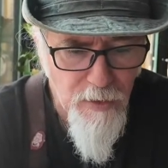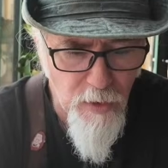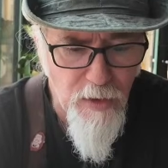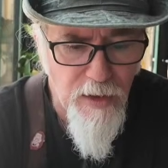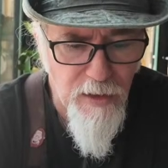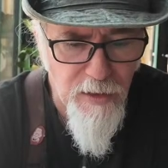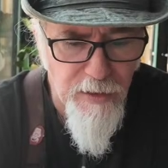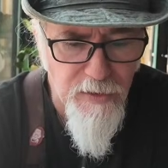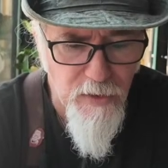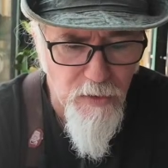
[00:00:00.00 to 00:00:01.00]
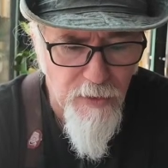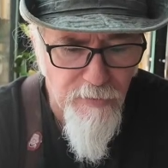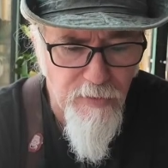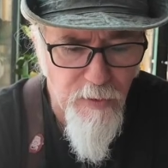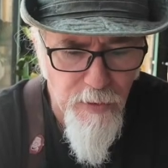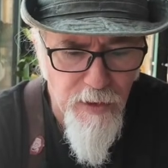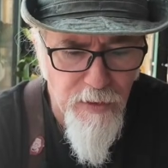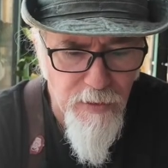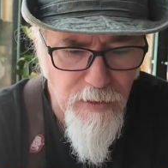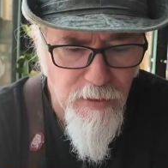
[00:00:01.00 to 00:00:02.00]
Tony, yes, slow travel for the win.
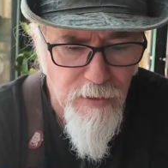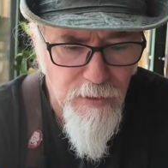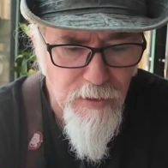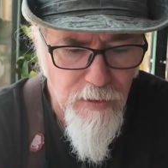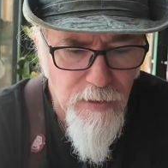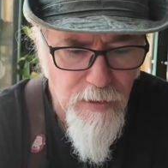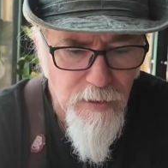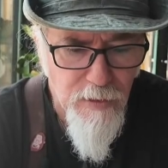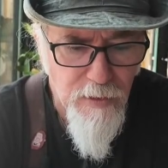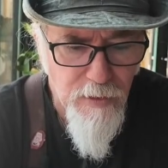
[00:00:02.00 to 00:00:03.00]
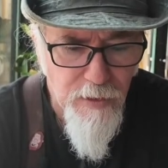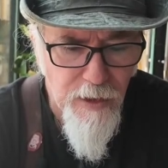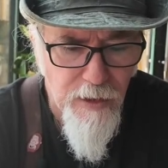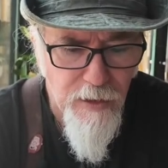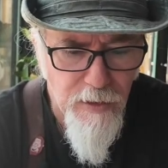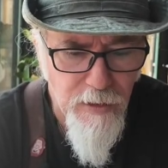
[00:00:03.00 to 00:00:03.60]
Okay.